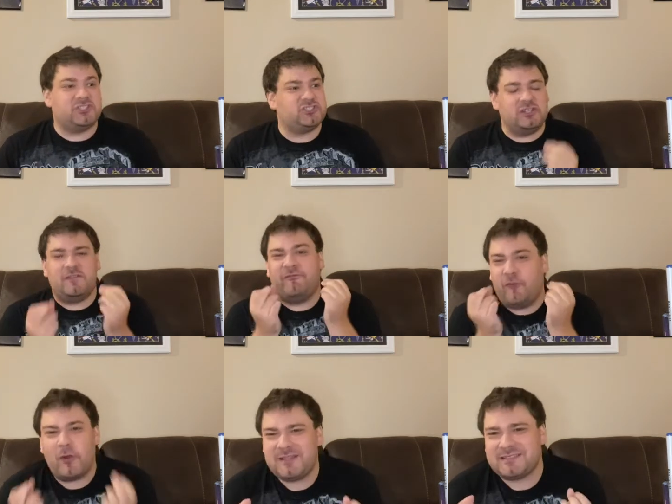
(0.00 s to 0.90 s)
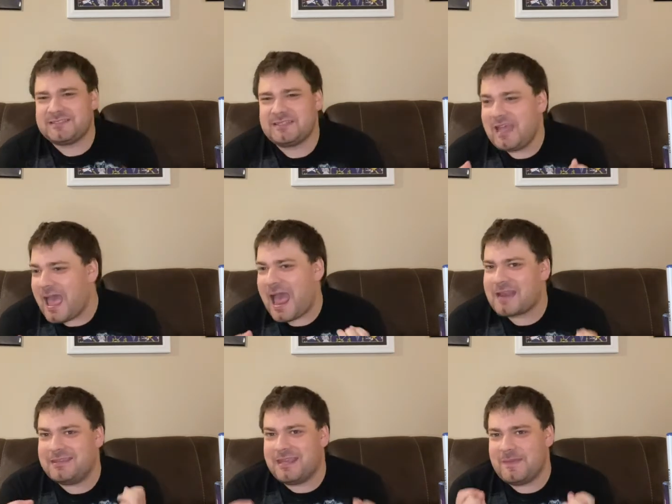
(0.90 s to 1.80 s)
The voice
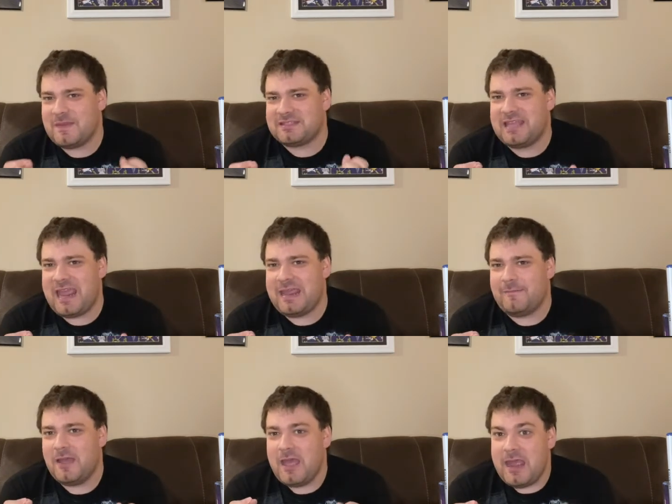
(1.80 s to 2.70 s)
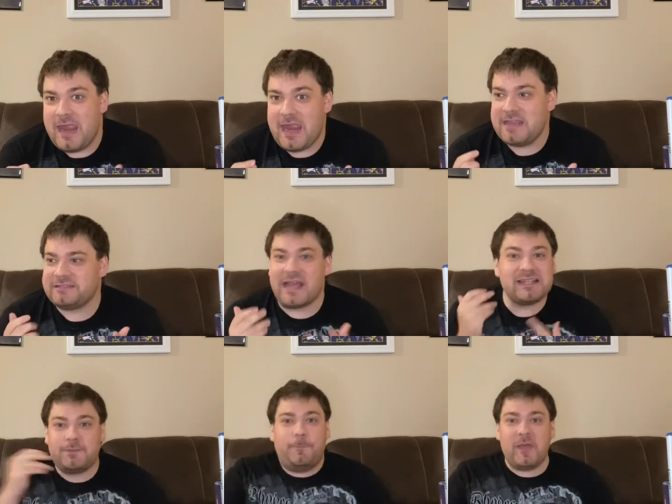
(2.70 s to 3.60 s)
acting in this game is
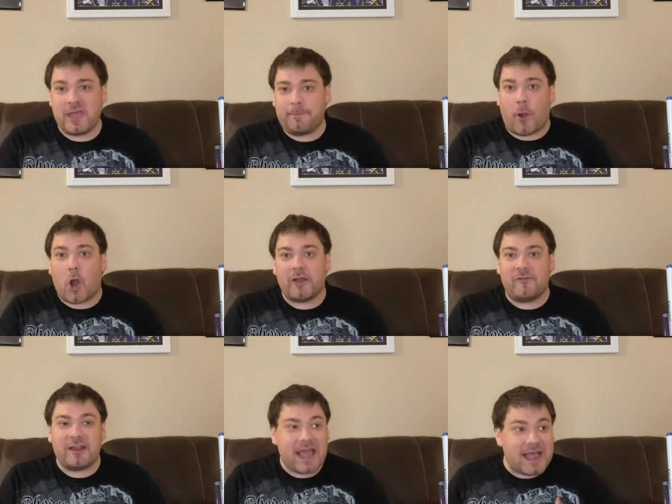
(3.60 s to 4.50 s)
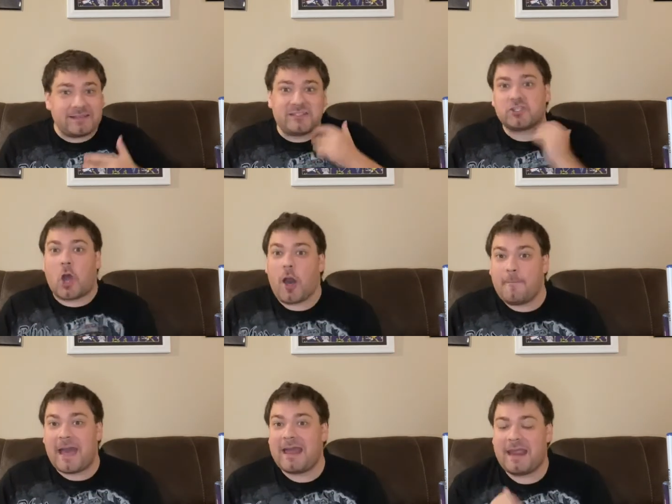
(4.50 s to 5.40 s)
as big a part of it as its
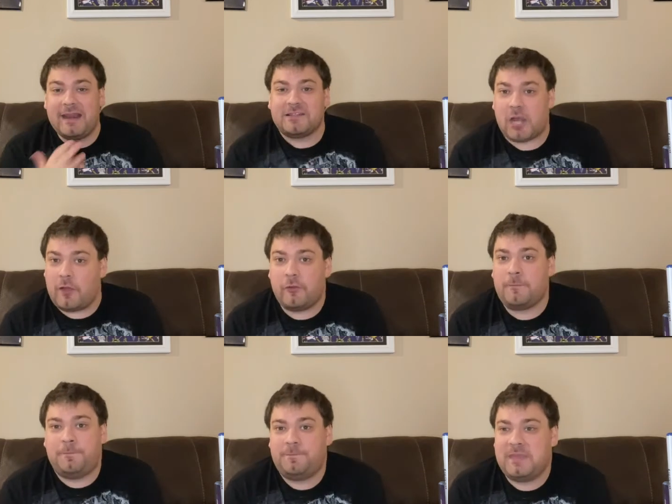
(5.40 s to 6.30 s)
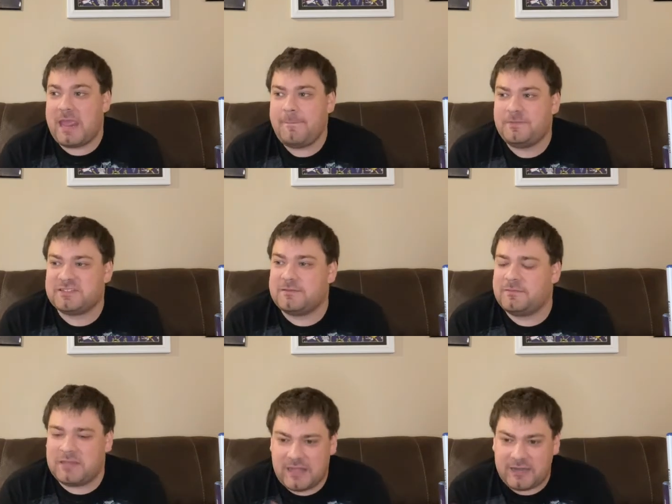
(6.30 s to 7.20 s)
combat and its other games
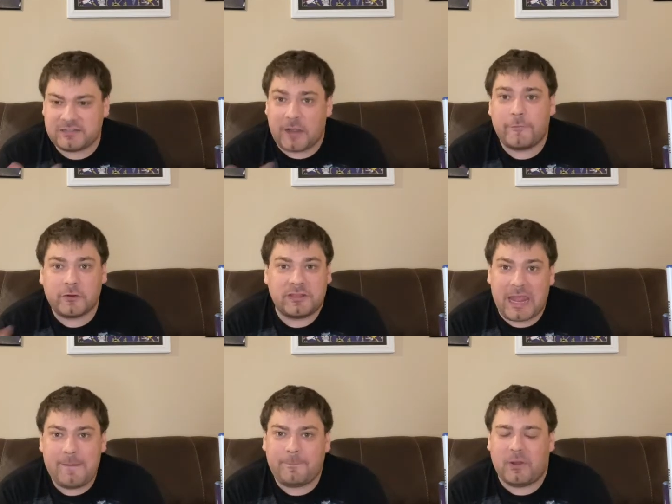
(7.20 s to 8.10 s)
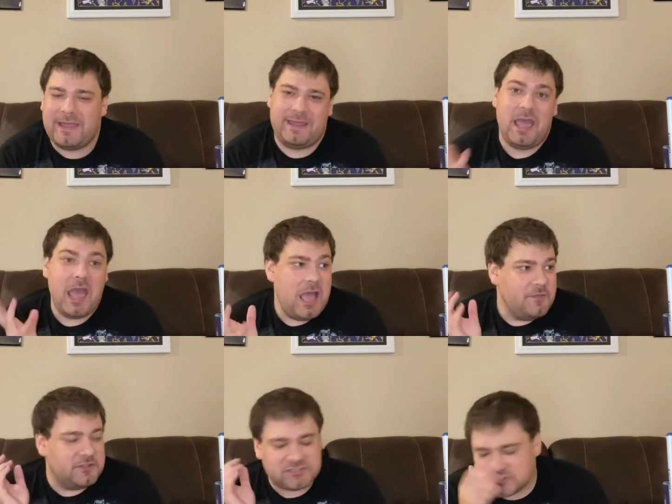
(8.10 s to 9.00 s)
and its other gameplay.
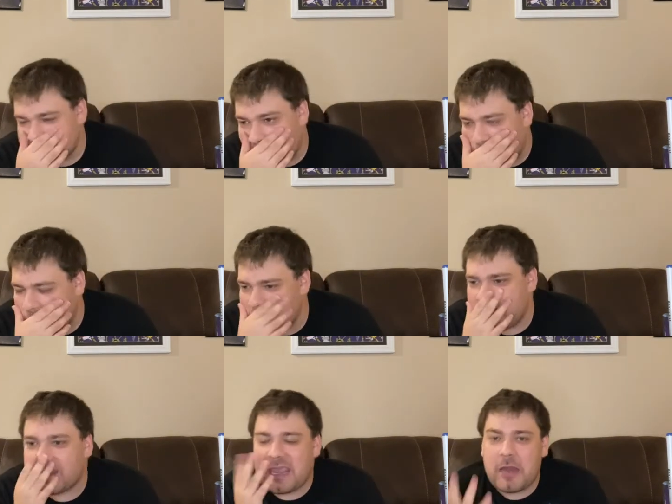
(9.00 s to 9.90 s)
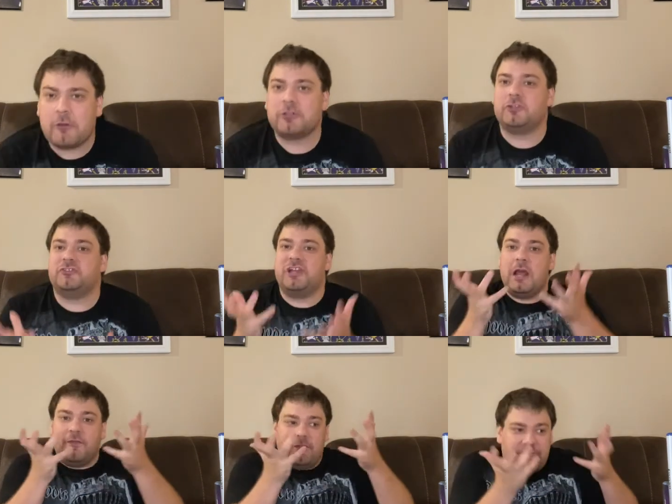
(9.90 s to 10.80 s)
The story, the characters,
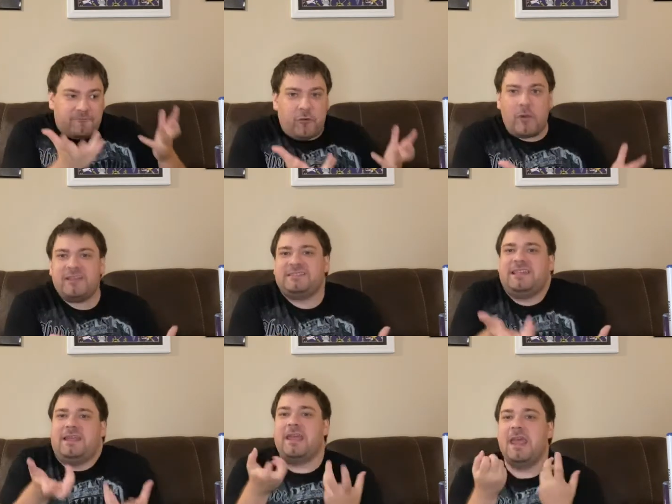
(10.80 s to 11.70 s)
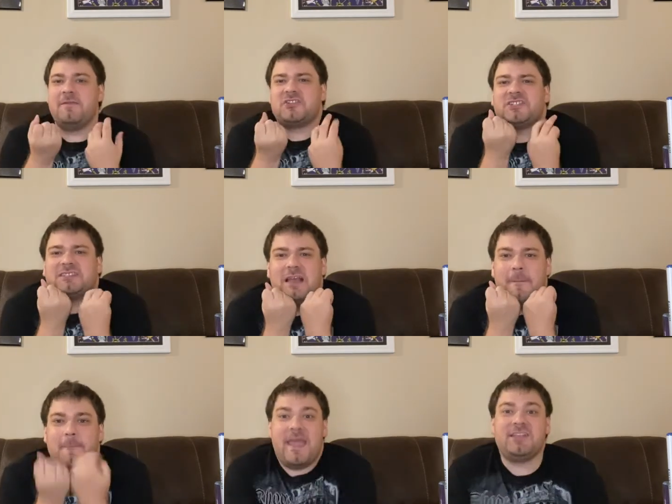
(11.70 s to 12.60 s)
the voicing, it just
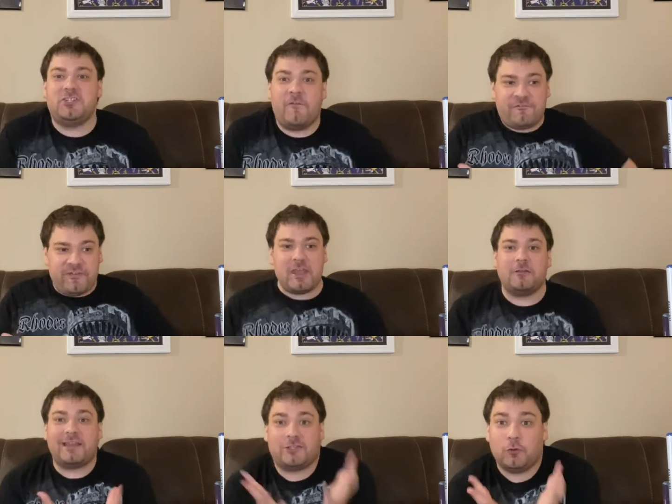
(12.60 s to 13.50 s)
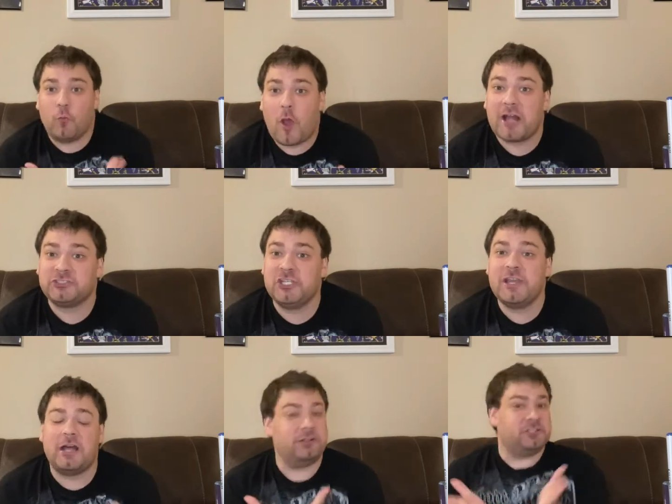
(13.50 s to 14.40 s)
makes you feel like you're watching
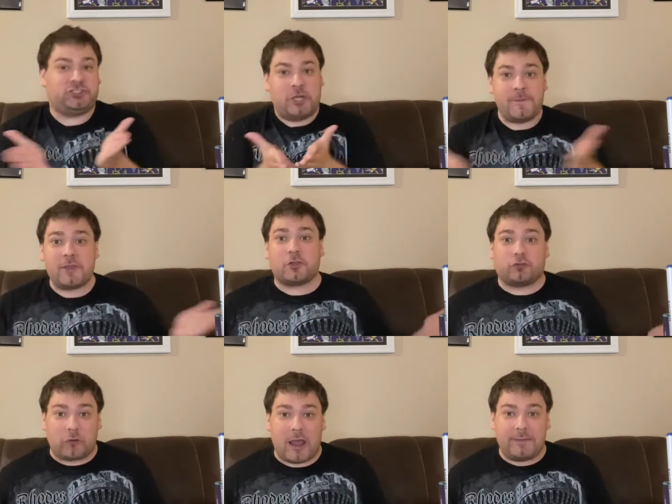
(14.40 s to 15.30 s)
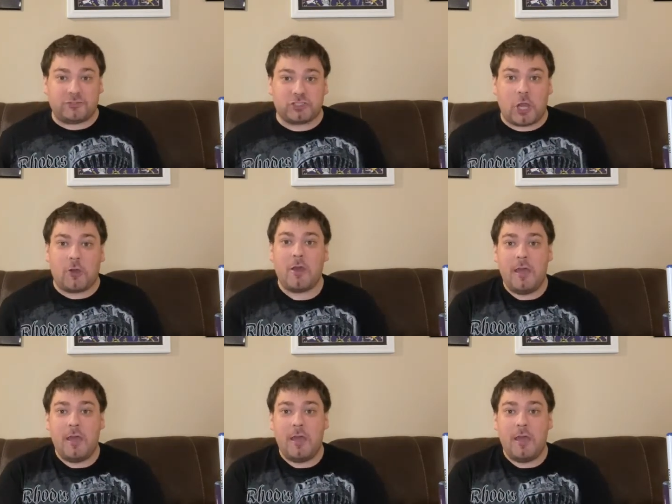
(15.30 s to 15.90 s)
a legitimate crime show,